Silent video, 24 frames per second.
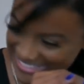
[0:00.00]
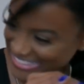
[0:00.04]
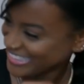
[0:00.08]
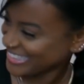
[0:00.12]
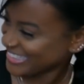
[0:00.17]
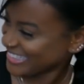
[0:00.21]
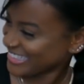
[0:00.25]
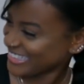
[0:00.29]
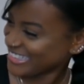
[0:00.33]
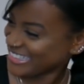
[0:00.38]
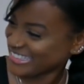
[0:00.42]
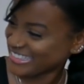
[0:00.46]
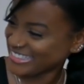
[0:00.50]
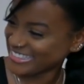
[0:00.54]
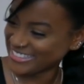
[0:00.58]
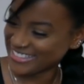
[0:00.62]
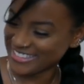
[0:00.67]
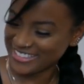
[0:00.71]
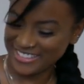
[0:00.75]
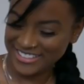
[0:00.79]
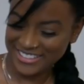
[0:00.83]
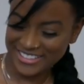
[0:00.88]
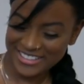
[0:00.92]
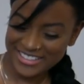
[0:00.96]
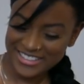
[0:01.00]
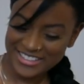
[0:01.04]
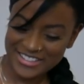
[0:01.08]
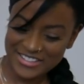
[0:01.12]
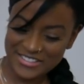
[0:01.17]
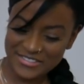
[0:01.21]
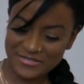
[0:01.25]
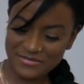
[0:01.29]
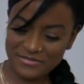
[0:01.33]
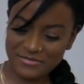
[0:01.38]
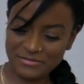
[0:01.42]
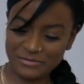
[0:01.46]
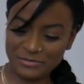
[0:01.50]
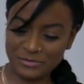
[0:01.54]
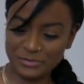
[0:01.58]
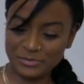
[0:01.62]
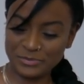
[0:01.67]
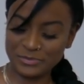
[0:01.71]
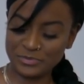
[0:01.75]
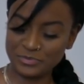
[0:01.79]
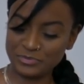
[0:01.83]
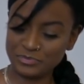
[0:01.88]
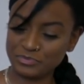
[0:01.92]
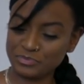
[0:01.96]

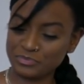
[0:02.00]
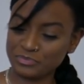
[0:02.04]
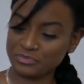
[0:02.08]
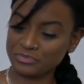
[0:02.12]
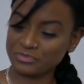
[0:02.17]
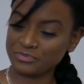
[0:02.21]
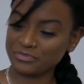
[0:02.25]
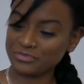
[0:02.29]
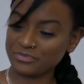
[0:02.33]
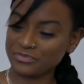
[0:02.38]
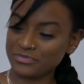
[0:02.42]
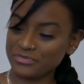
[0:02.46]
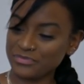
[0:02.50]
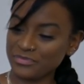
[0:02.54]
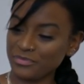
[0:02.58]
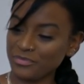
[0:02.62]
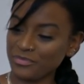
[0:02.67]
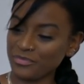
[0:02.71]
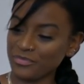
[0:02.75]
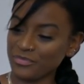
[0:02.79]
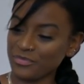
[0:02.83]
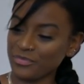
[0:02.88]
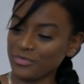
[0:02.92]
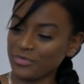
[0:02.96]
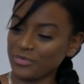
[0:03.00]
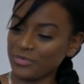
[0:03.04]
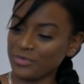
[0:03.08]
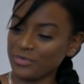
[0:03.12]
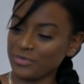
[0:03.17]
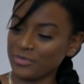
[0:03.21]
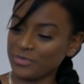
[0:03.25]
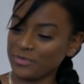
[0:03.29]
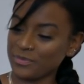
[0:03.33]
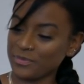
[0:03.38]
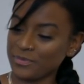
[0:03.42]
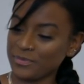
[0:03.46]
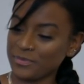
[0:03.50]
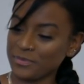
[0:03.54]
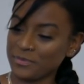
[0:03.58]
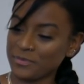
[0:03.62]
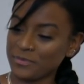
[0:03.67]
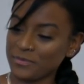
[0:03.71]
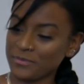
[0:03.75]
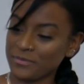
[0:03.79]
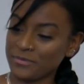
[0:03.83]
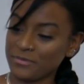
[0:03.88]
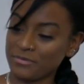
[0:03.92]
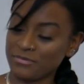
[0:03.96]

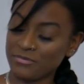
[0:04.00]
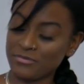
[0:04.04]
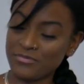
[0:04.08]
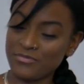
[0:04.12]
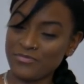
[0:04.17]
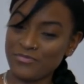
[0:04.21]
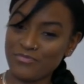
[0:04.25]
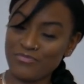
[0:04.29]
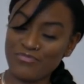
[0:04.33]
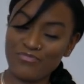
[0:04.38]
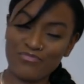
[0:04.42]
The person shown says nothing.